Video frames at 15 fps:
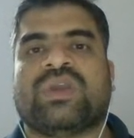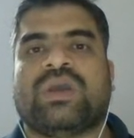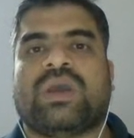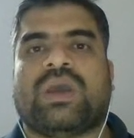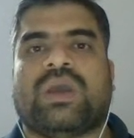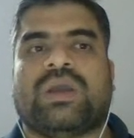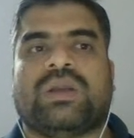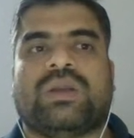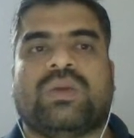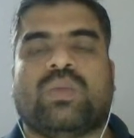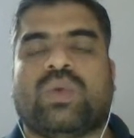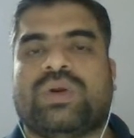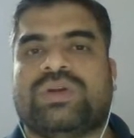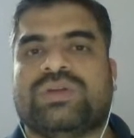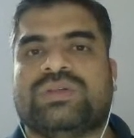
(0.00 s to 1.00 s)
and
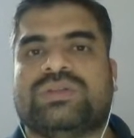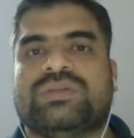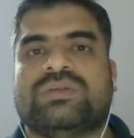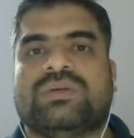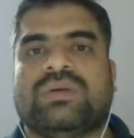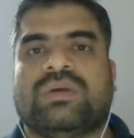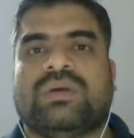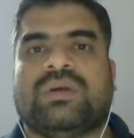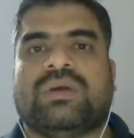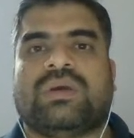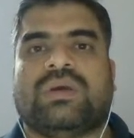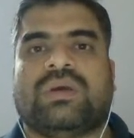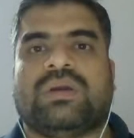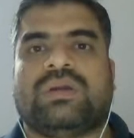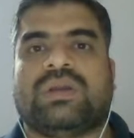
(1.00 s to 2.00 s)
what is
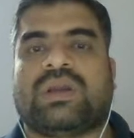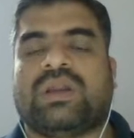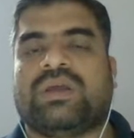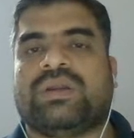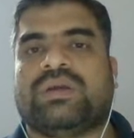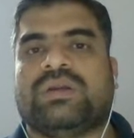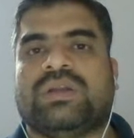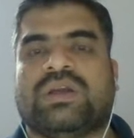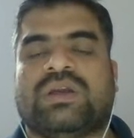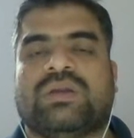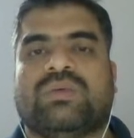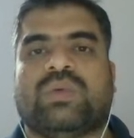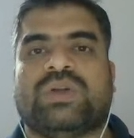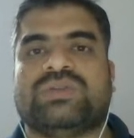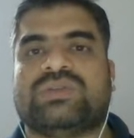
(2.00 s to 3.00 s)

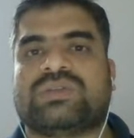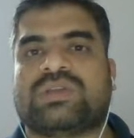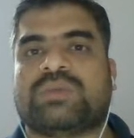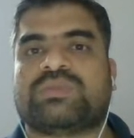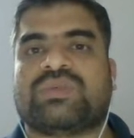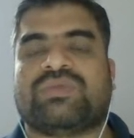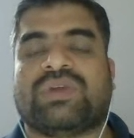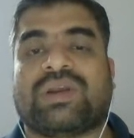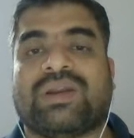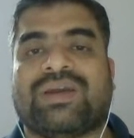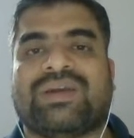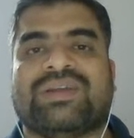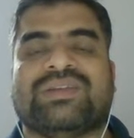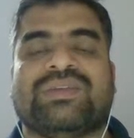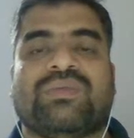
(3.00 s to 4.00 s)
the steps of
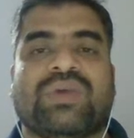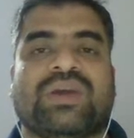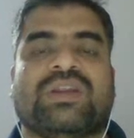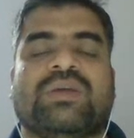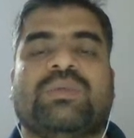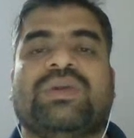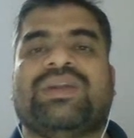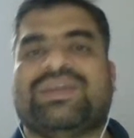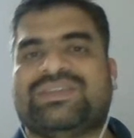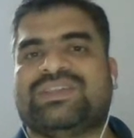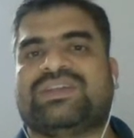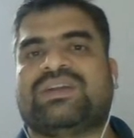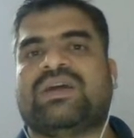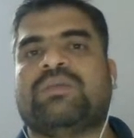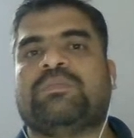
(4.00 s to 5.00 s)
declaring the variable,
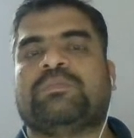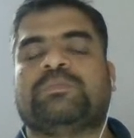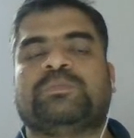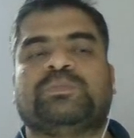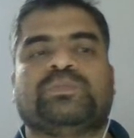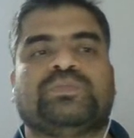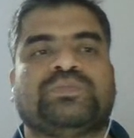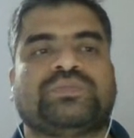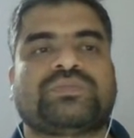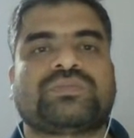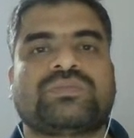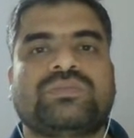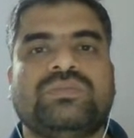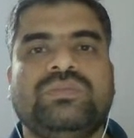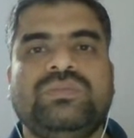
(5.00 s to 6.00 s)
etc.
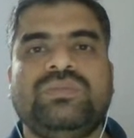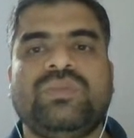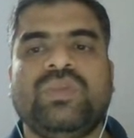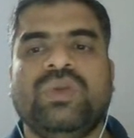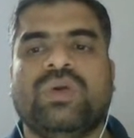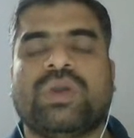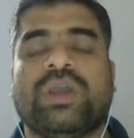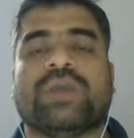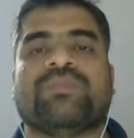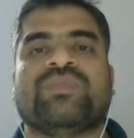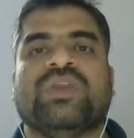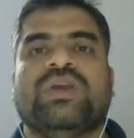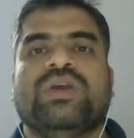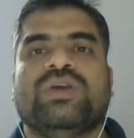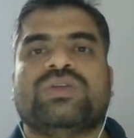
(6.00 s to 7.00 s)
Okay,
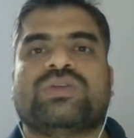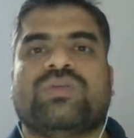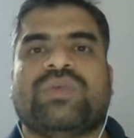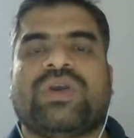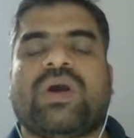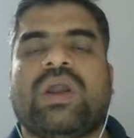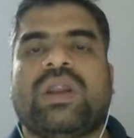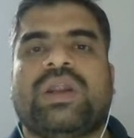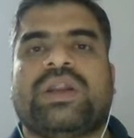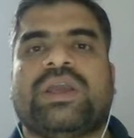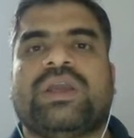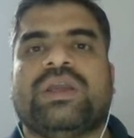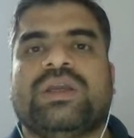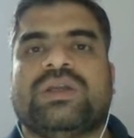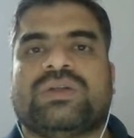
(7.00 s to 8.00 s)
so we already
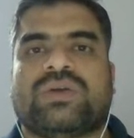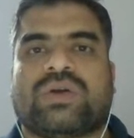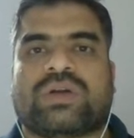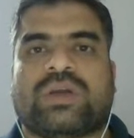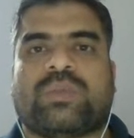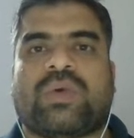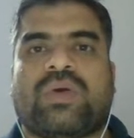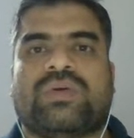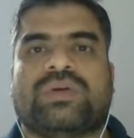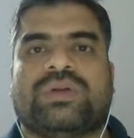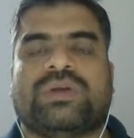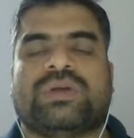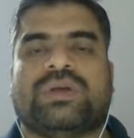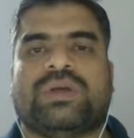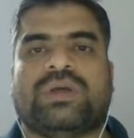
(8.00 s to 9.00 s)
talked
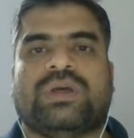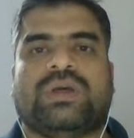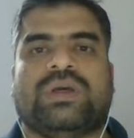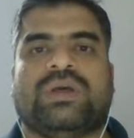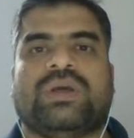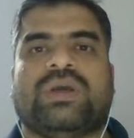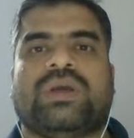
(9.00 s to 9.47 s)
uh,